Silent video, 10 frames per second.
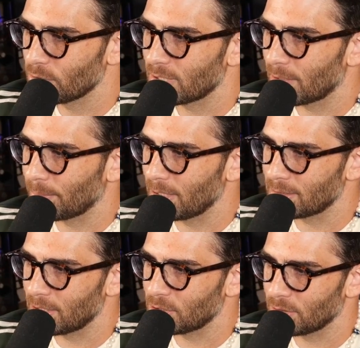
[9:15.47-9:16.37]
had a
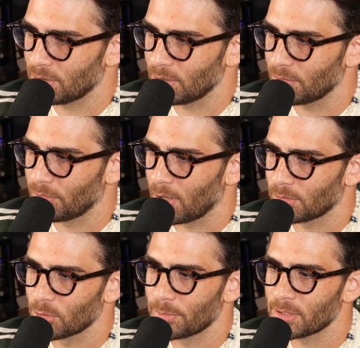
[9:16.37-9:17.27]
PlayStation deal fall
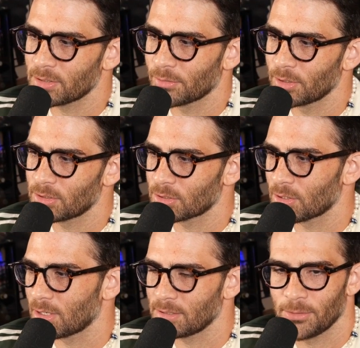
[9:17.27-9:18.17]
through because he released a
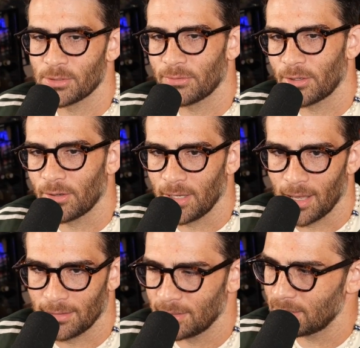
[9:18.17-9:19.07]
saucy music video.
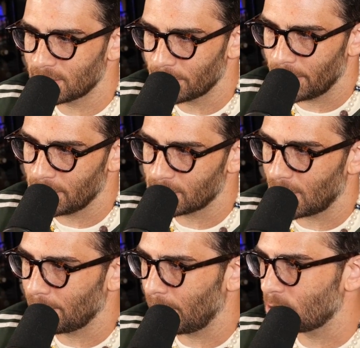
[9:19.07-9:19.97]
Yeah, this is some
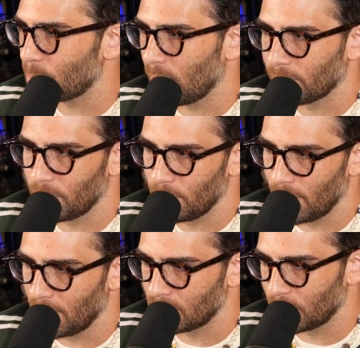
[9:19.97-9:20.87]
inside baseball for you
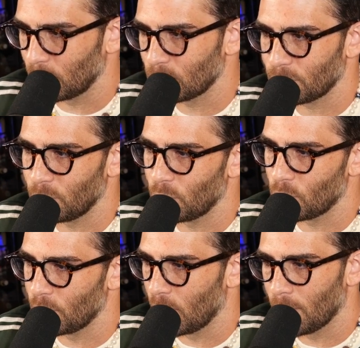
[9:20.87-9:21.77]
guys. For those of you who
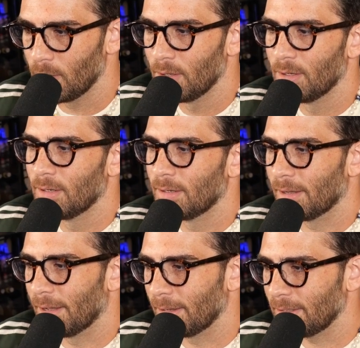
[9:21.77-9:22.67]
don't know,
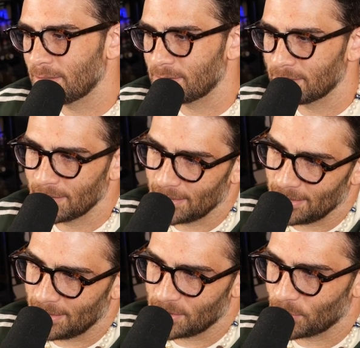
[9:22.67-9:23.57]

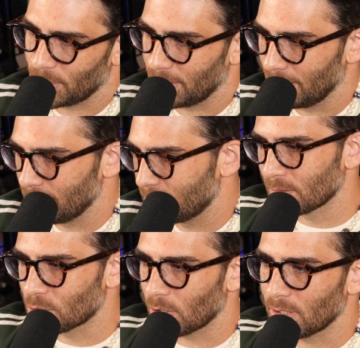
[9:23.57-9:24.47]
it is what it is.
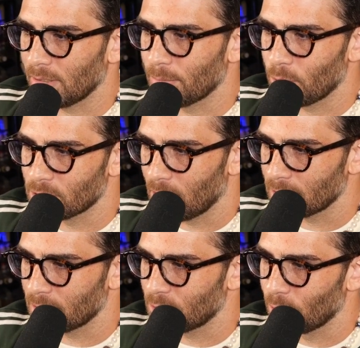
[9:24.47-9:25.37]
Charlie, Moist
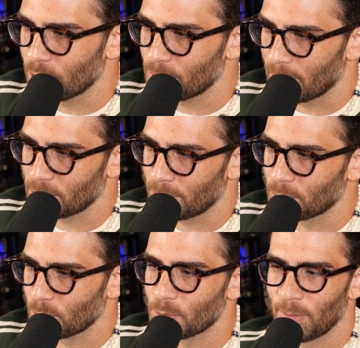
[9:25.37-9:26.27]
lost the Sony sponsorship,
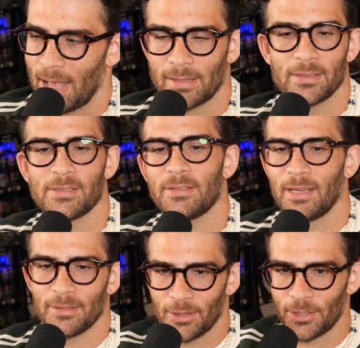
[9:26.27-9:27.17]
was blacklisted.
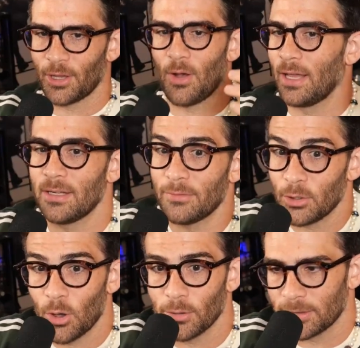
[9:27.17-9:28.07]
Yeah, there you go. I didn't
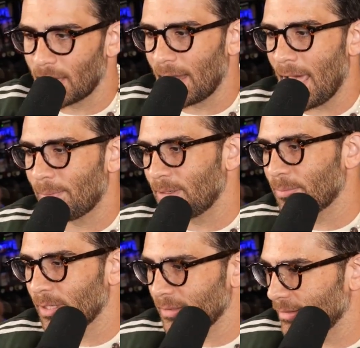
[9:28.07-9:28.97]
even know that happened,
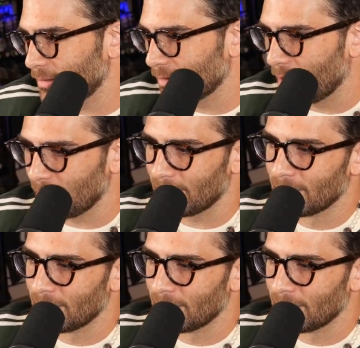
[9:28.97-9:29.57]
but like,